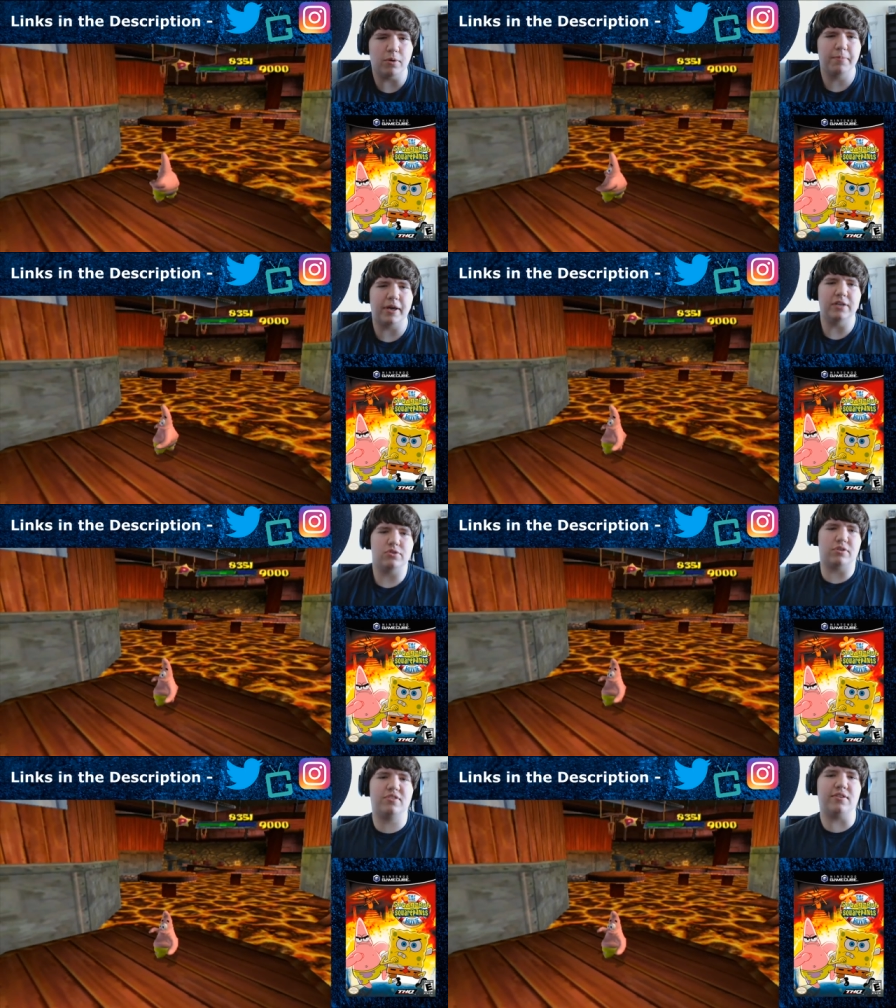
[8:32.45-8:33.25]
Poor
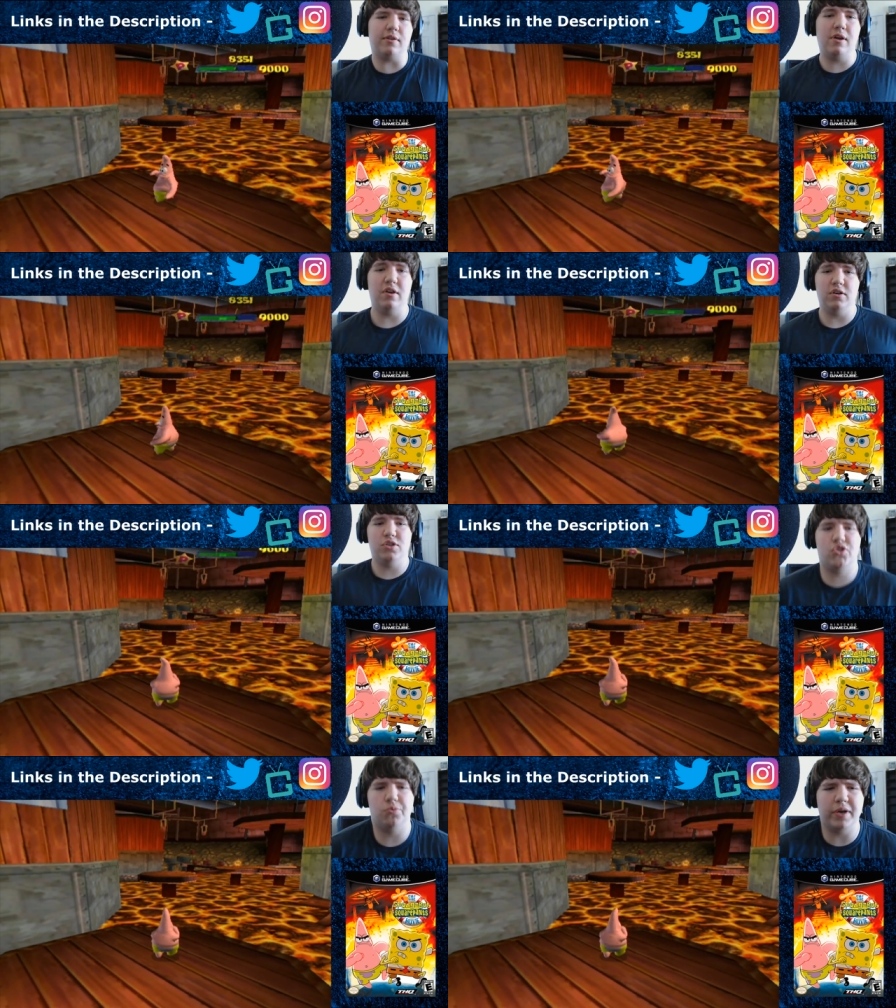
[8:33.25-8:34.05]
Patrick's
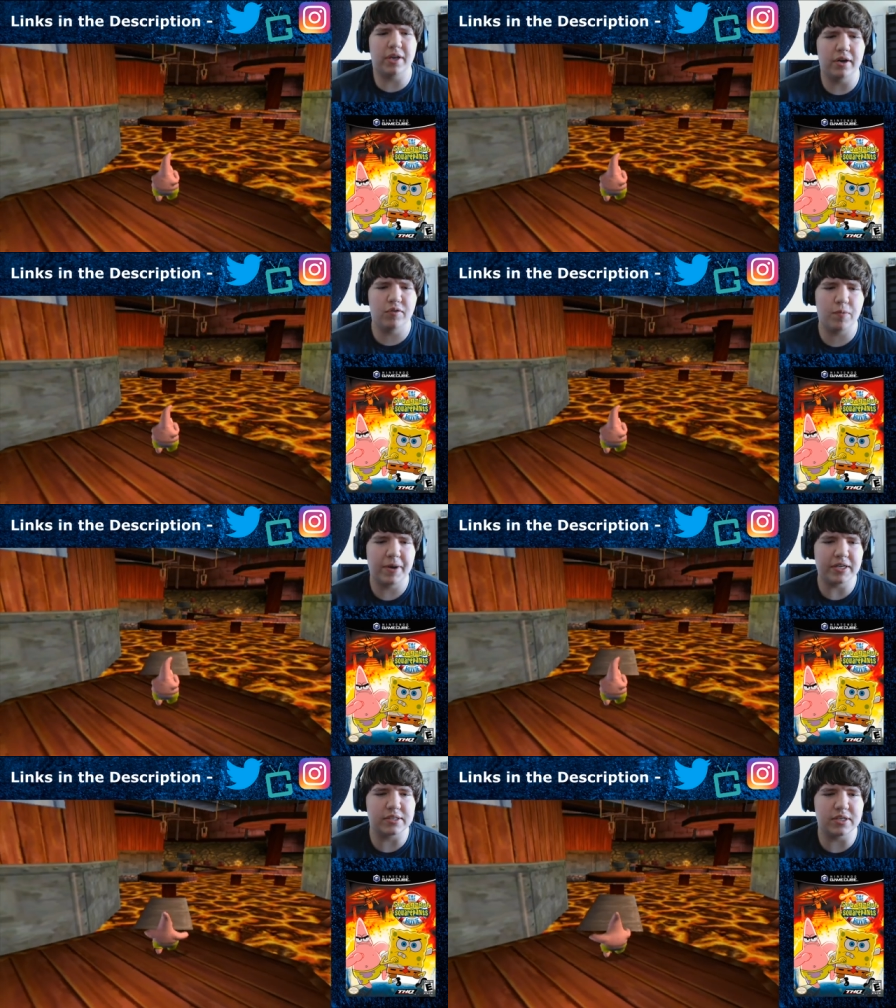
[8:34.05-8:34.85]
swinging on over
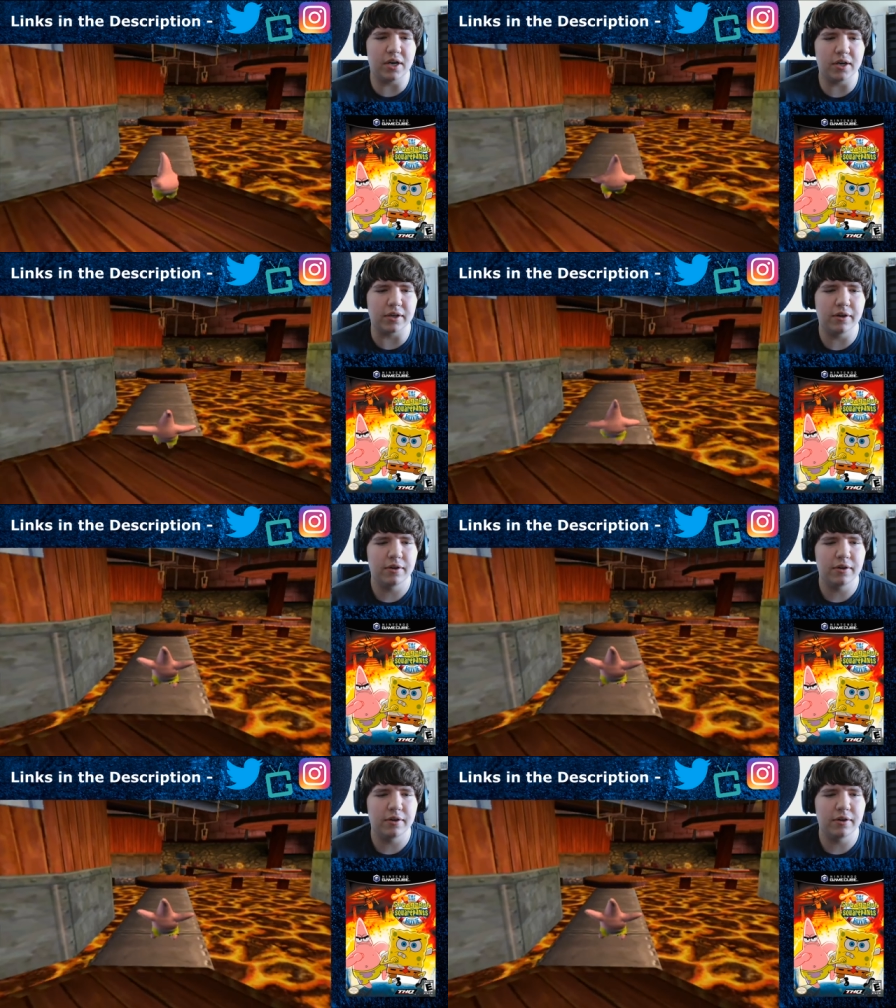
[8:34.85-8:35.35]
by his tongue.